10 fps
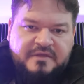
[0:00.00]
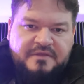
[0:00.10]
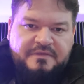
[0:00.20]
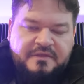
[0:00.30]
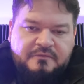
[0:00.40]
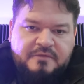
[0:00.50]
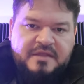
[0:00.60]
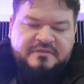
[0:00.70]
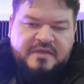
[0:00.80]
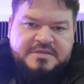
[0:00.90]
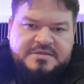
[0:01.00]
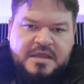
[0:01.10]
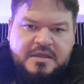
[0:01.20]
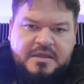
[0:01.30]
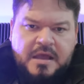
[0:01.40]
and then the Red Sox
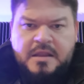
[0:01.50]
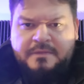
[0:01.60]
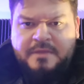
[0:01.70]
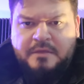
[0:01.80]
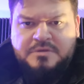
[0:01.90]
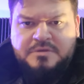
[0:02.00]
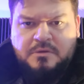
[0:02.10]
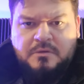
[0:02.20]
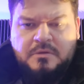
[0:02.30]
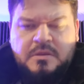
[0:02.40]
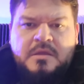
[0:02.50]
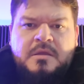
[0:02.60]
got caught, and they were told